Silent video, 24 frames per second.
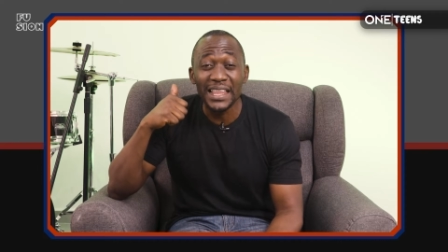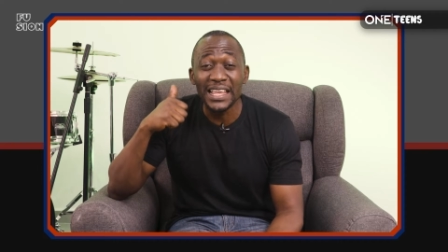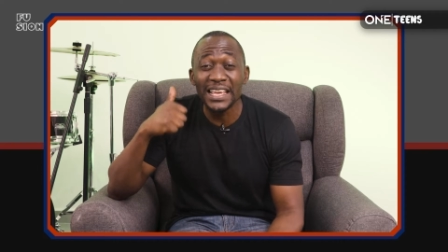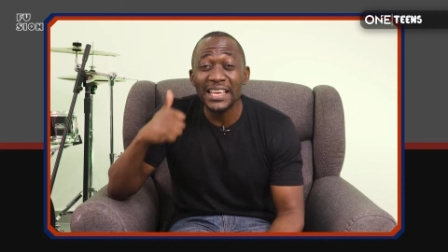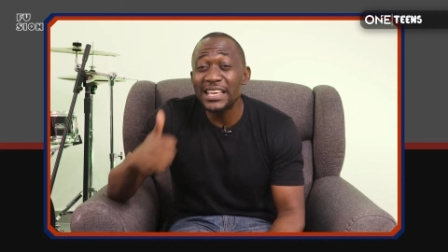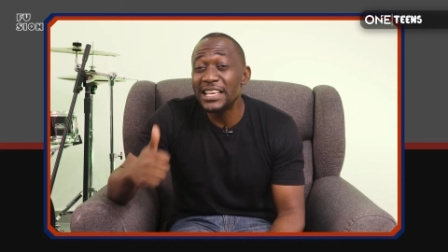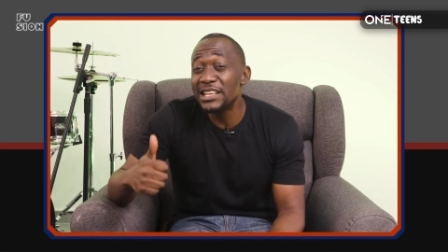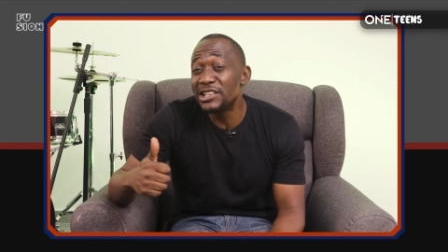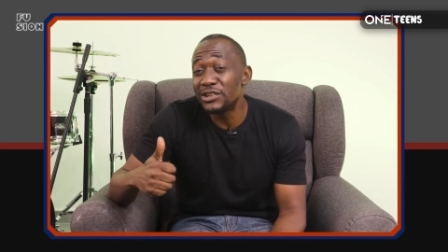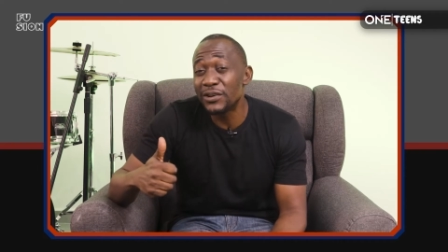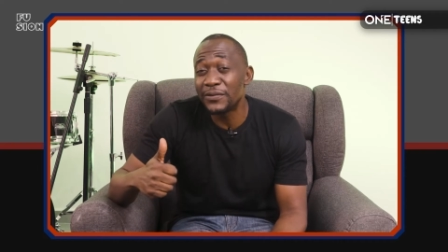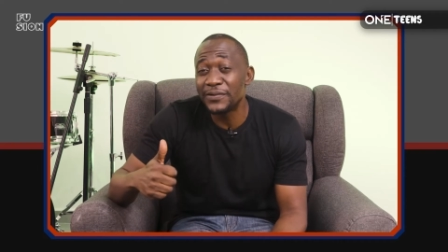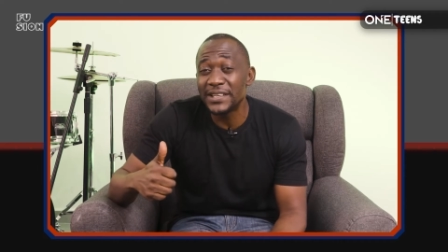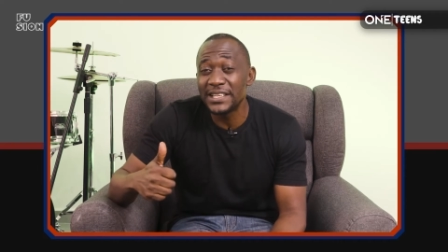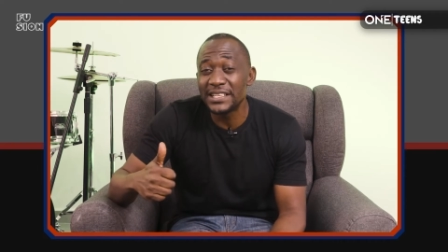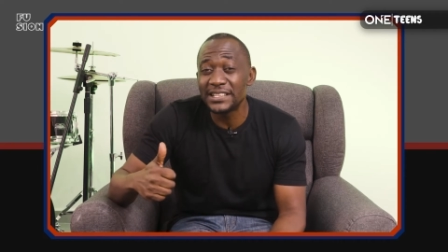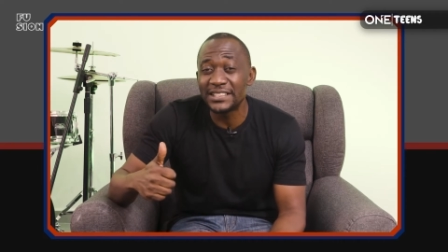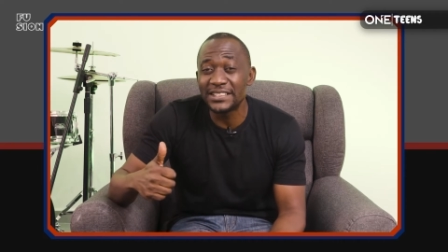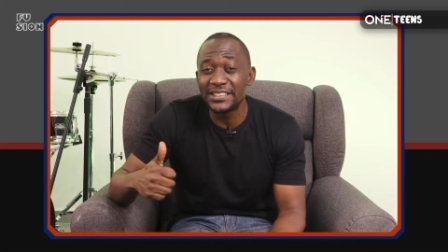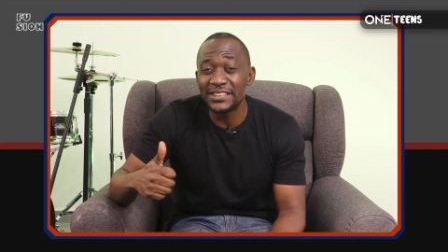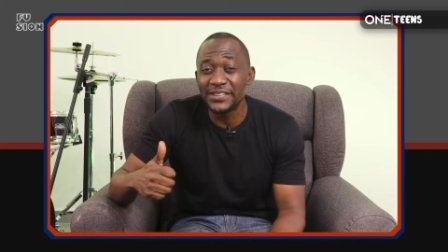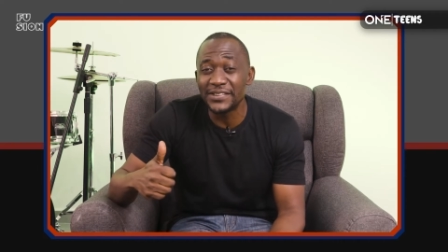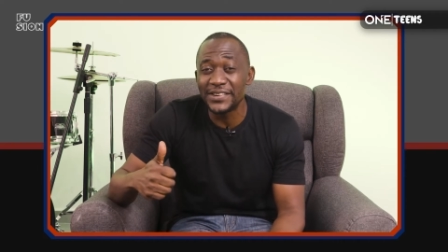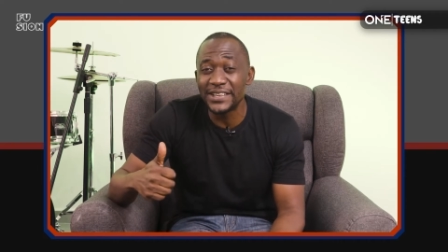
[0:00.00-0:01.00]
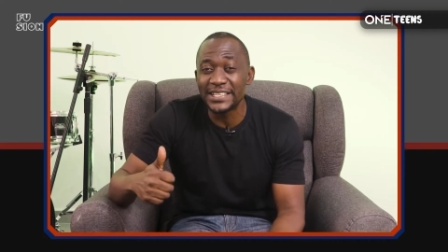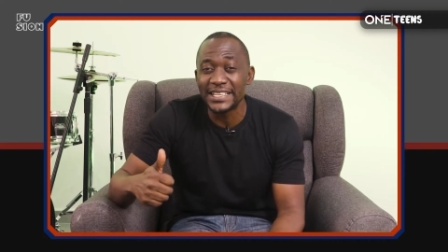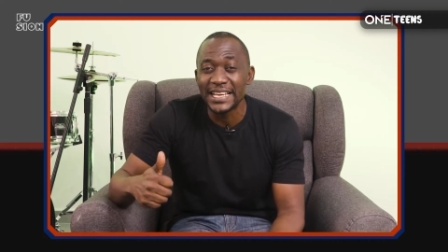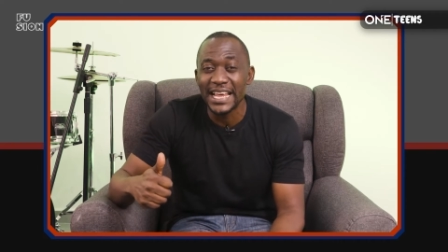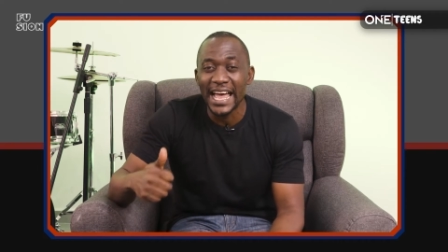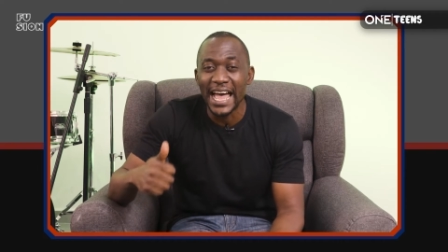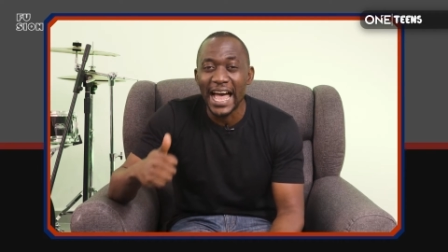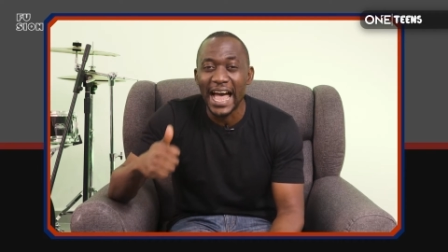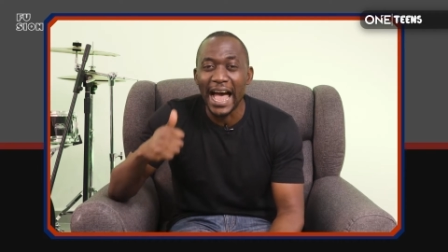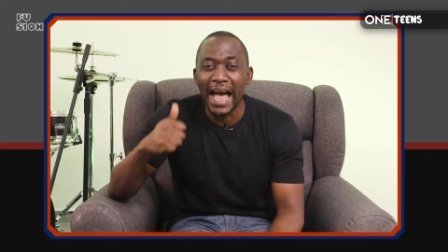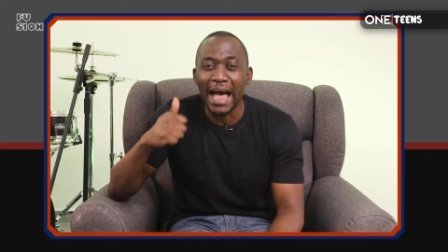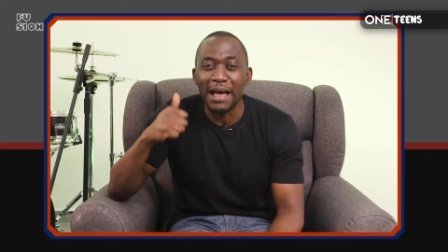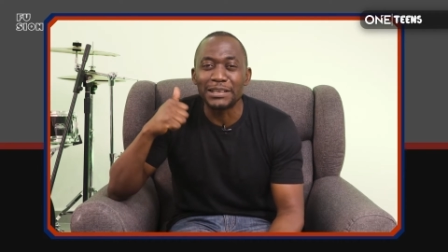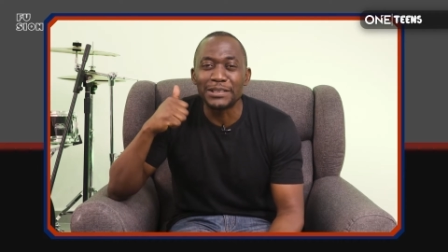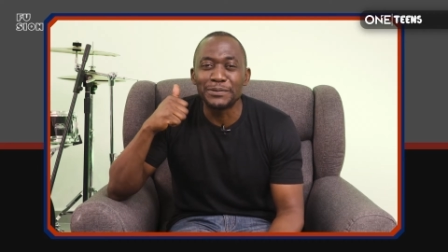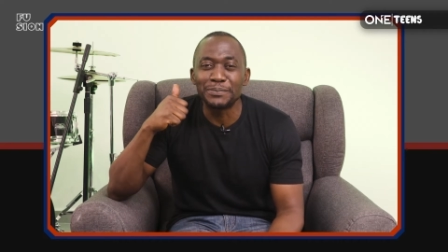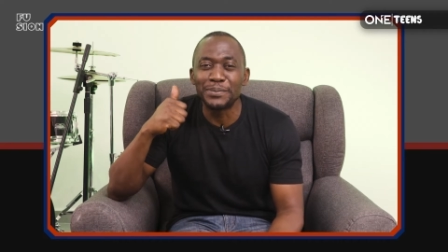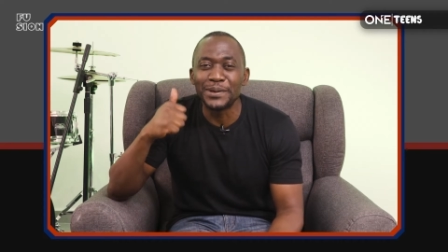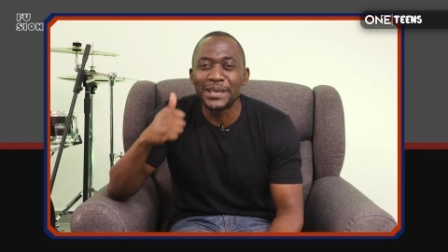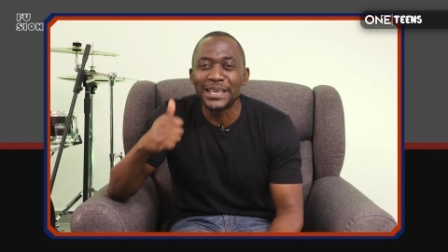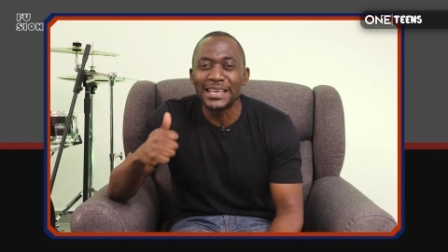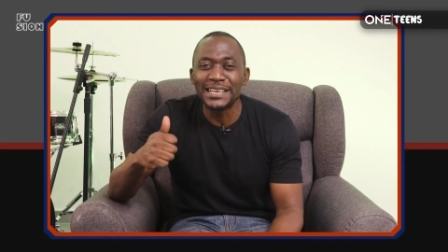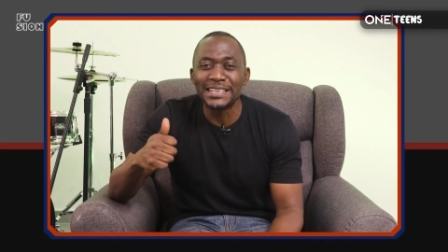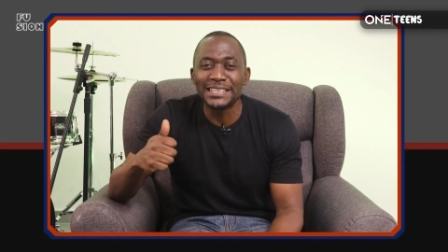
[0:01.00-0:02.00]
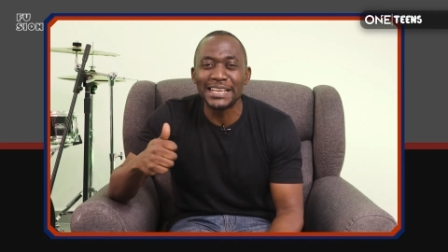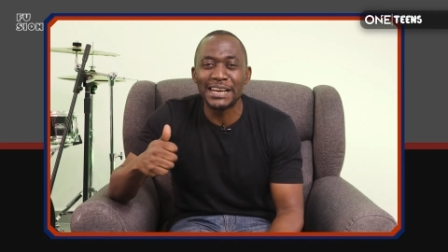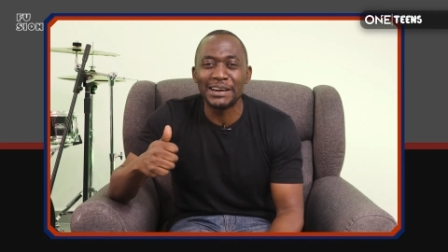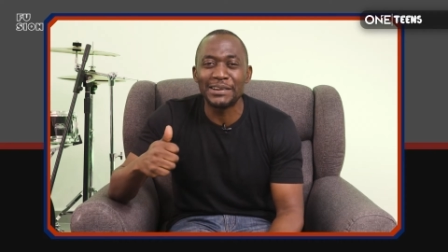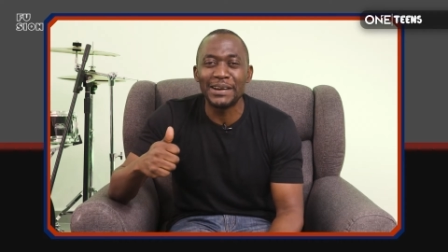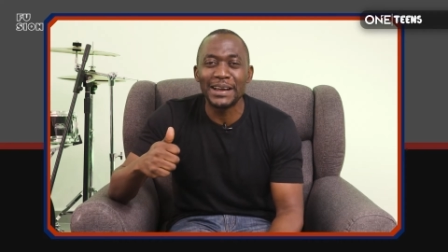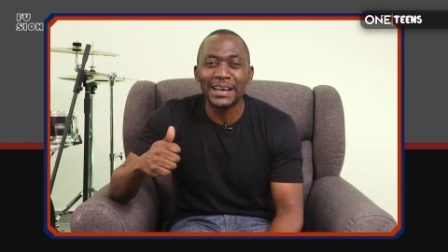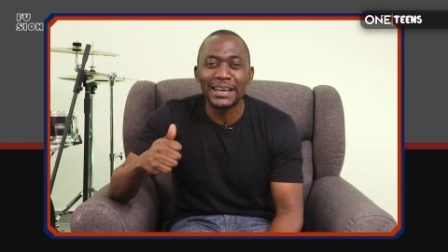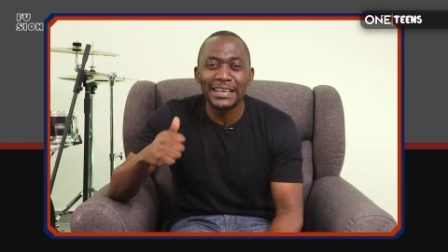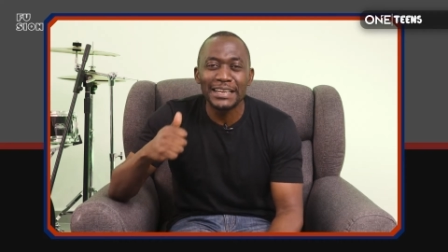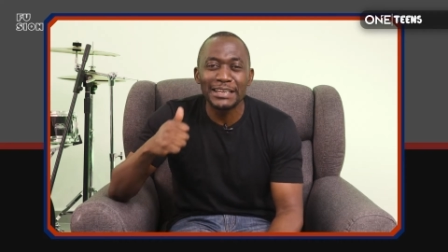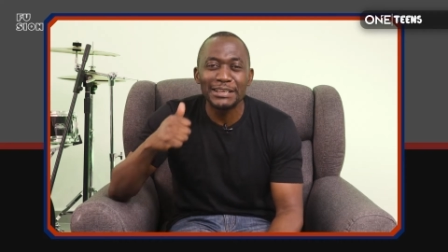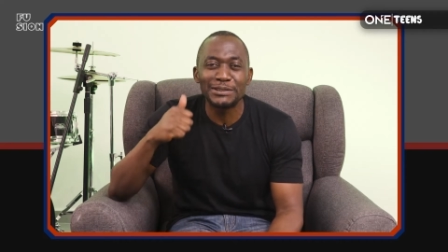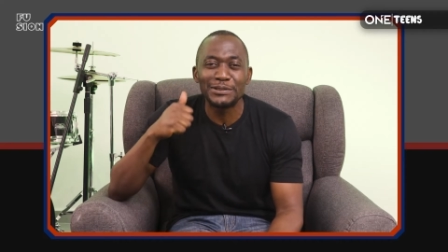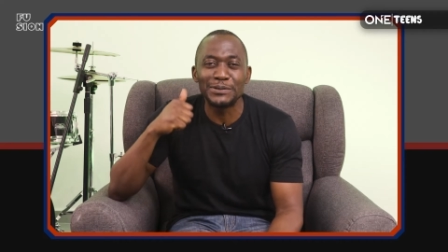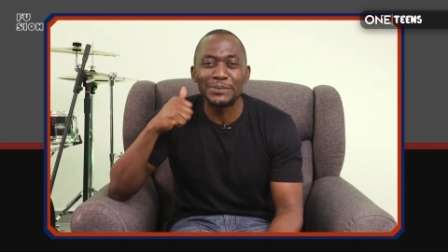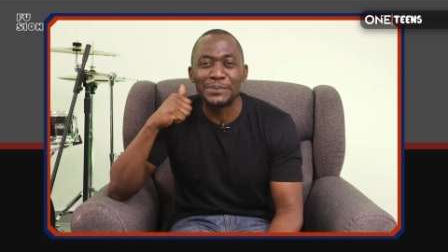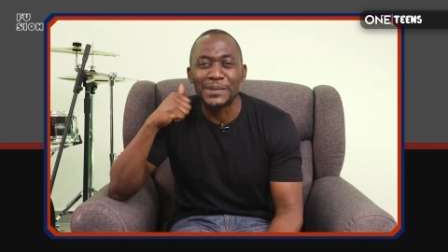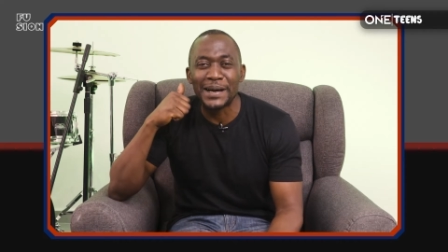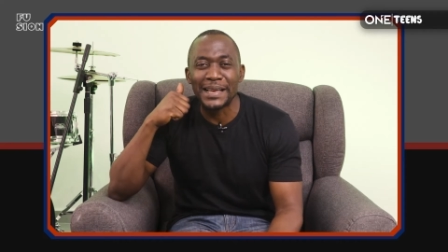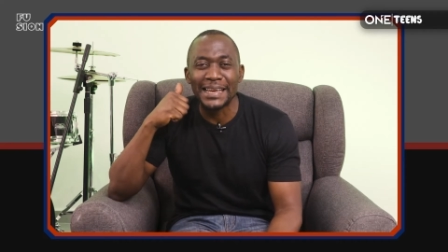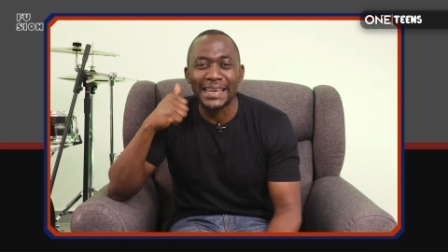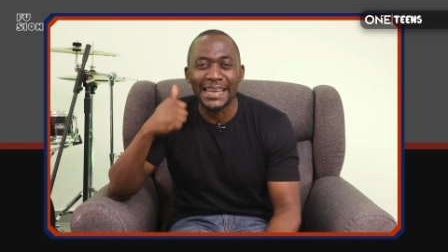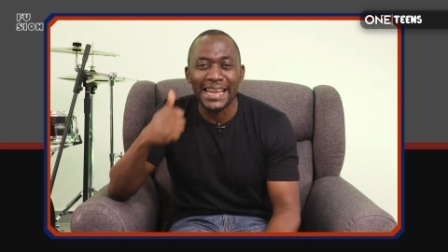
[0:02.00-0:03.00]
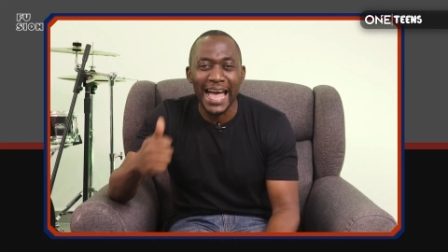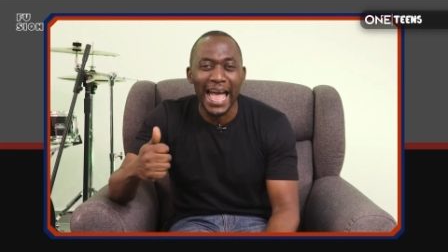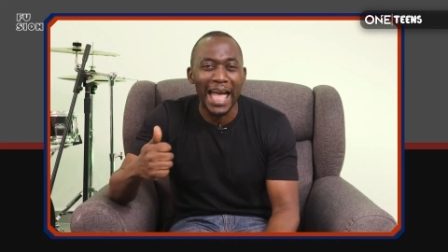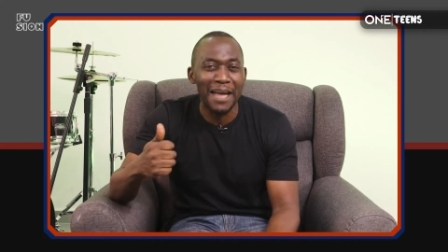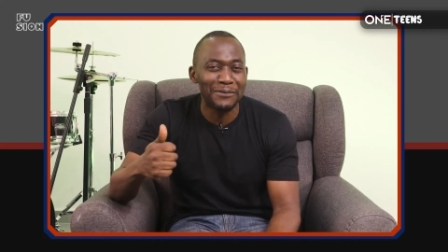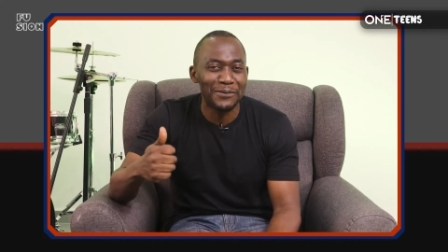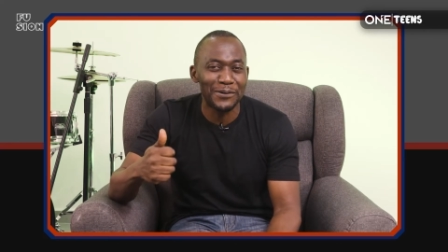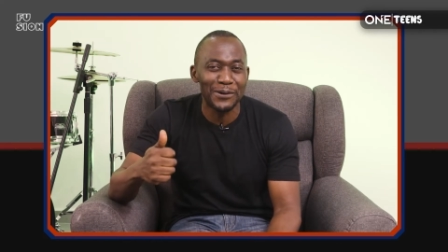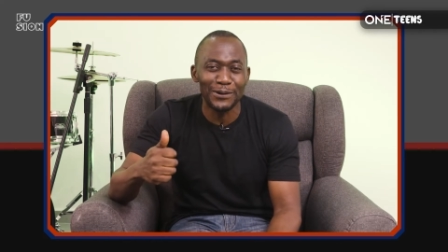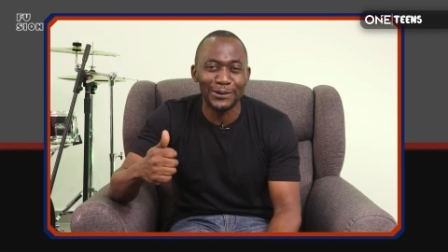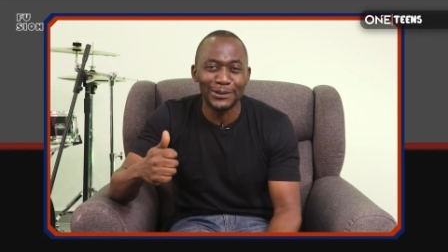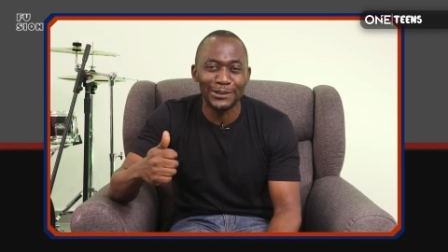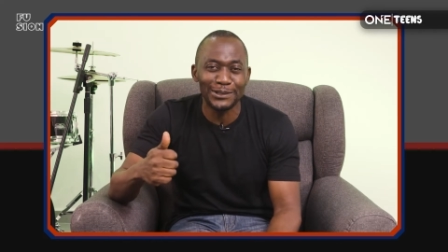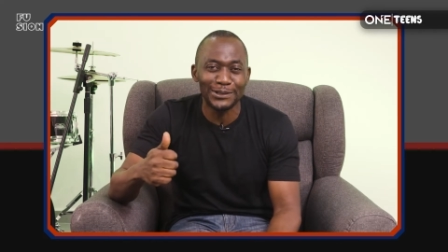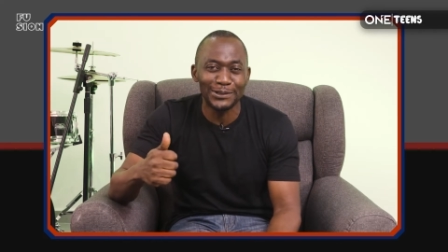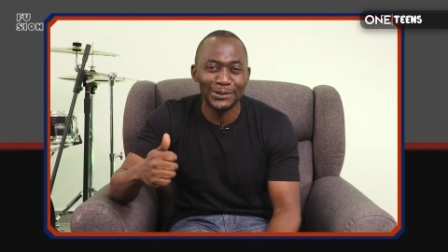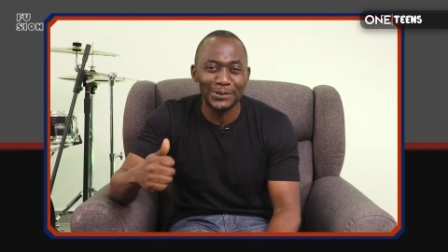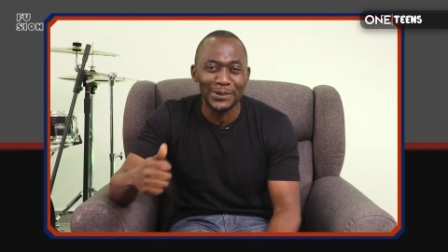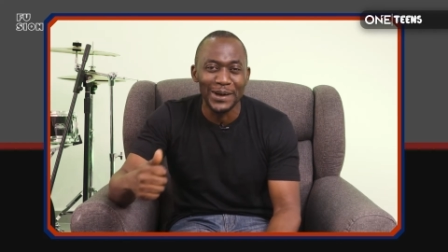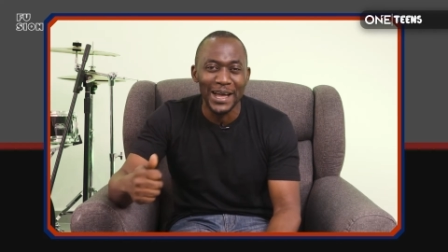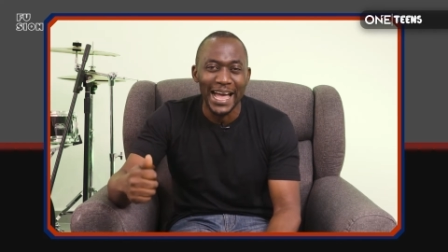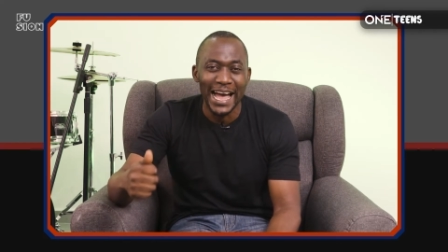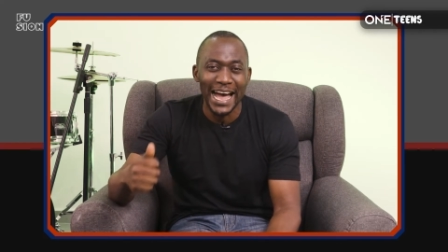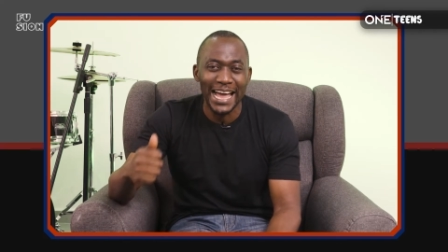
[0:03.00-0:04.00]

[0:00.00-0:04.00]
each of these series are speaking directly to my life also.